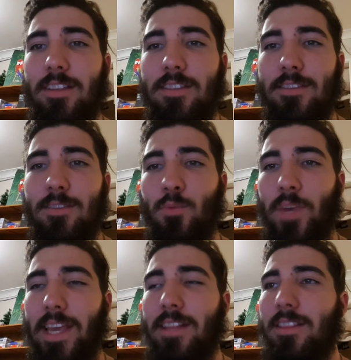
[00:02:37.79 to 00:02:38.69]
the
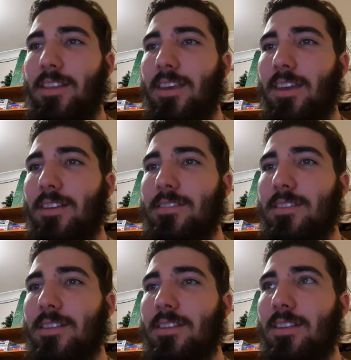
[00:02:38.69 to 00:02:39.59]
weird
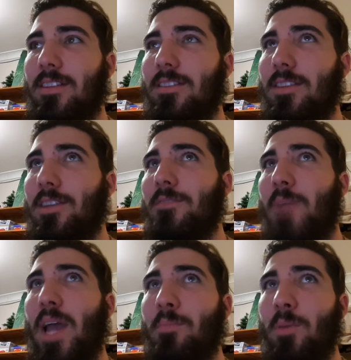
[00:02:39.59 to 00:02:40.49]
things that have
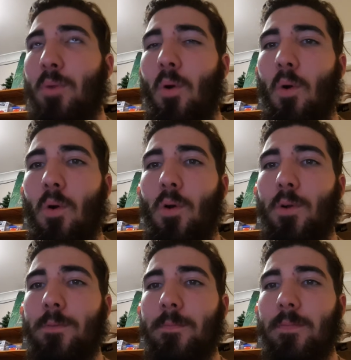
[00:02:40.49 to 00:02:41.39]
made me poor.
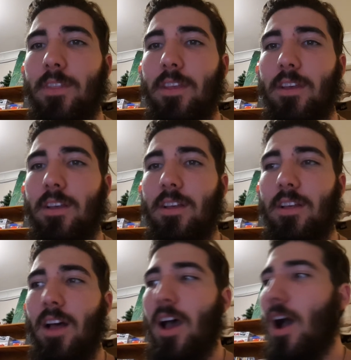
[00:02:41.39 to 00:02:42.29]

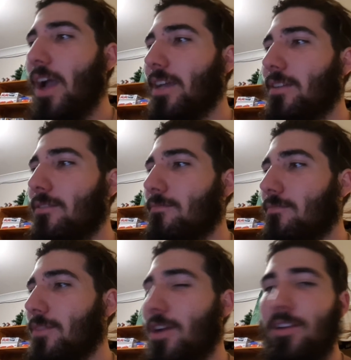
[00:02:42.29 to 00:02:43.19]
I can
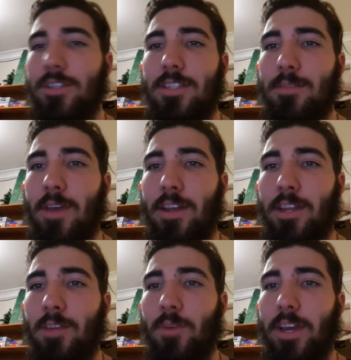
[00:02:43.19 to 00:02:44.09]
go just about
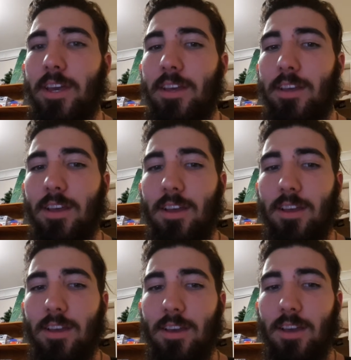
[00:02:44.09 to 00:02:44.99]
anywhere
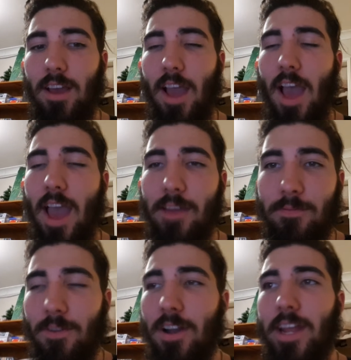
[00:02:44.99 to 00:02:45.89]

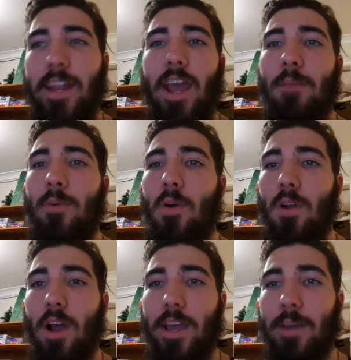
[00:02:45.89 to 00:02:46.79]
and find out how
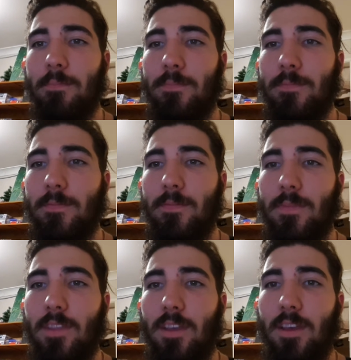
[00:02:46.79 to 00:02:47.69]
poor I am.
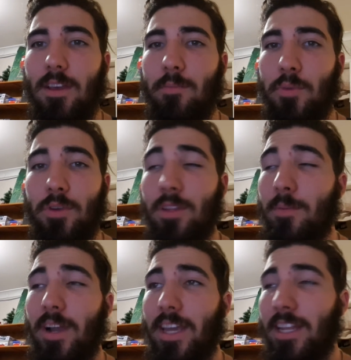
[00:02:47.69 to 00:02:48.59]
Purely
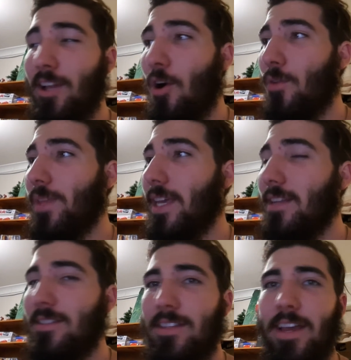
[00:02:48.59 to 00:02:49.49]
by getting on the
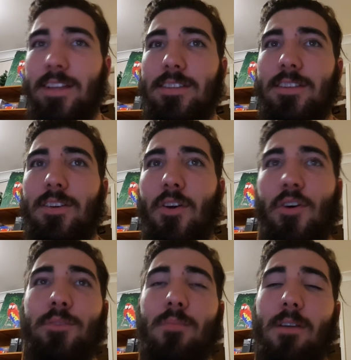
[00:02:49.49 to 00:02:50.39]
internet,
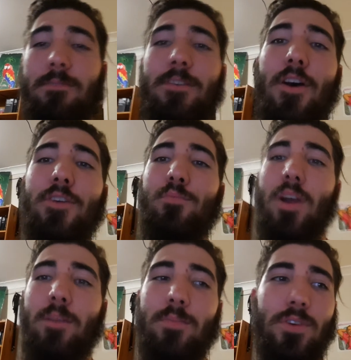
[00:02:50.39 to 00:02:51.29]
on my phone,
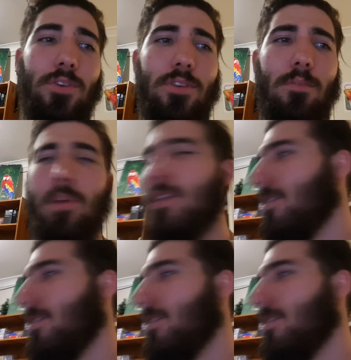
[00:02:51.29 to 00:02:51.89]
my computer, my